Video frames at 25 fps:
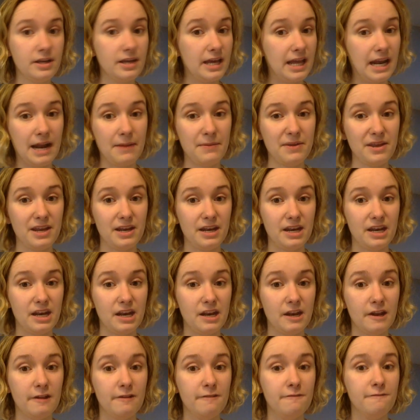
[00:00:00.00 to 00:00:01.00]
And I mean
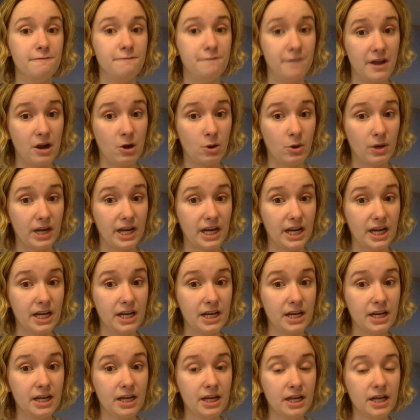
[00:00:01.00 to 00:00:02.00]
very
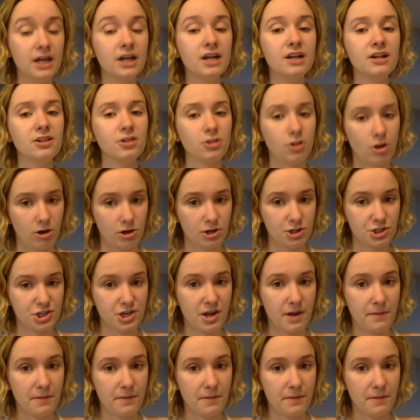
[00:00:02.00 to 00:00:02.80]
large